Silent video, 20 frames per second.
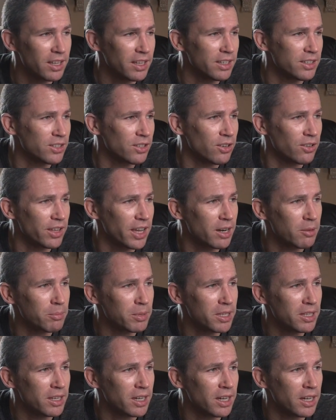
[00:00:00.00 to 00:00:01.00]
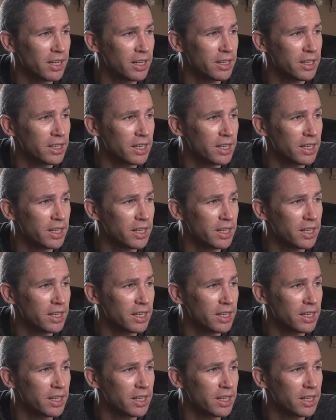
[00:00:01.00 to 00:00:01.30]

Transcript: So that'll be on